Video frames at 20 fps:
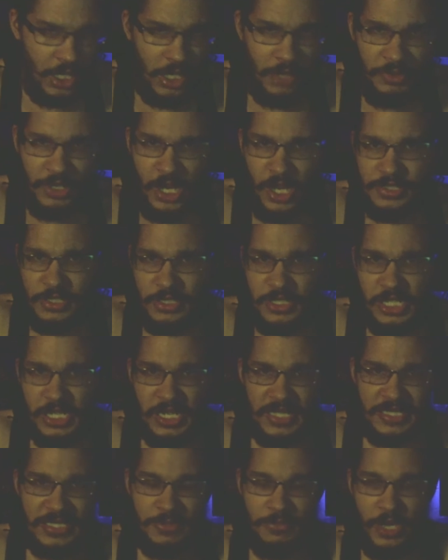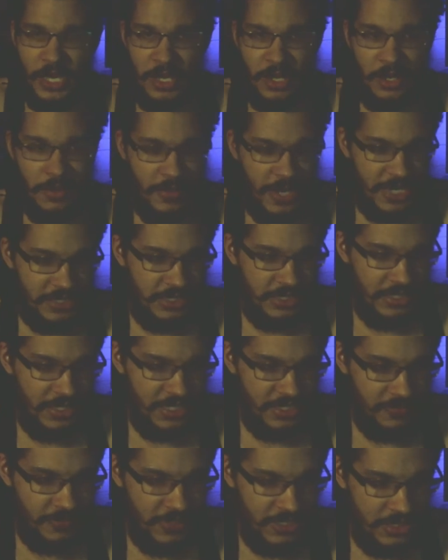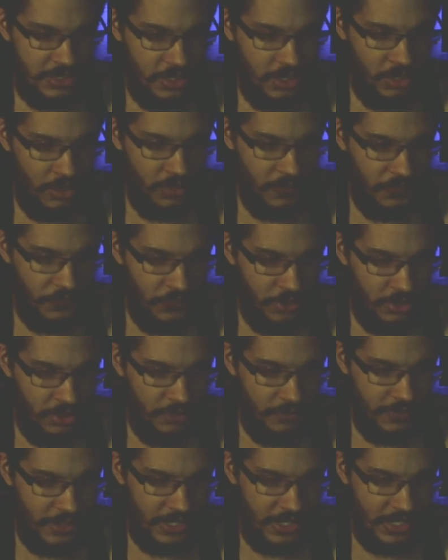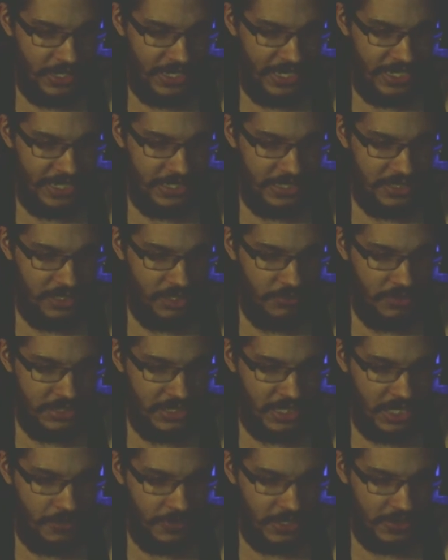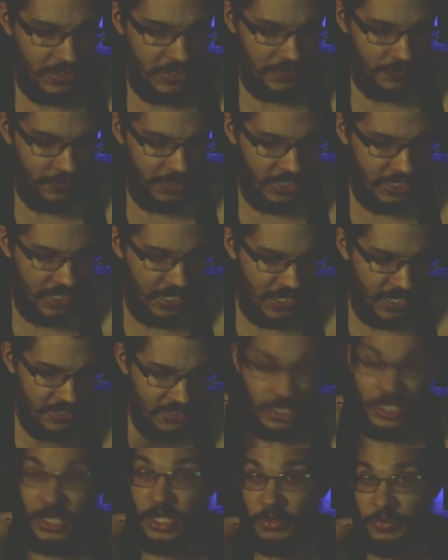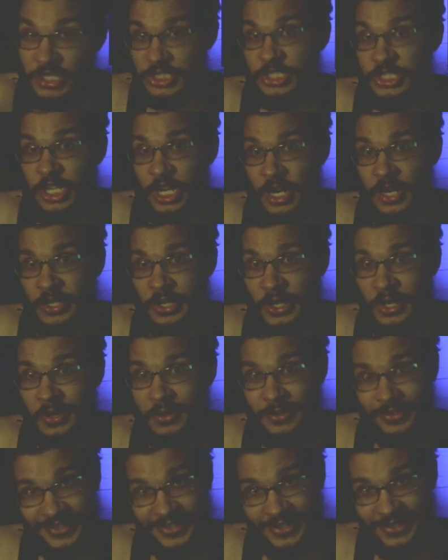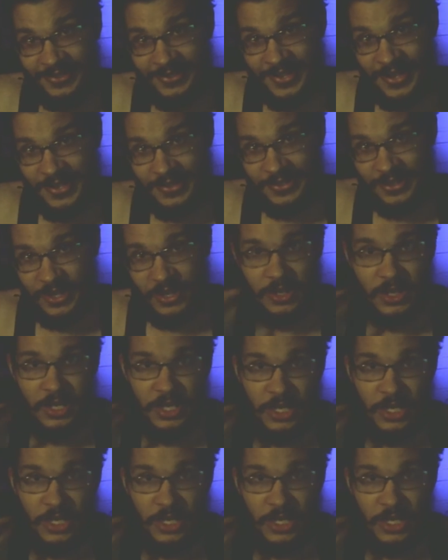We also did get some other match announcements, though, for AEW Dynamite this week, as Chris Jericho looks like he's not done.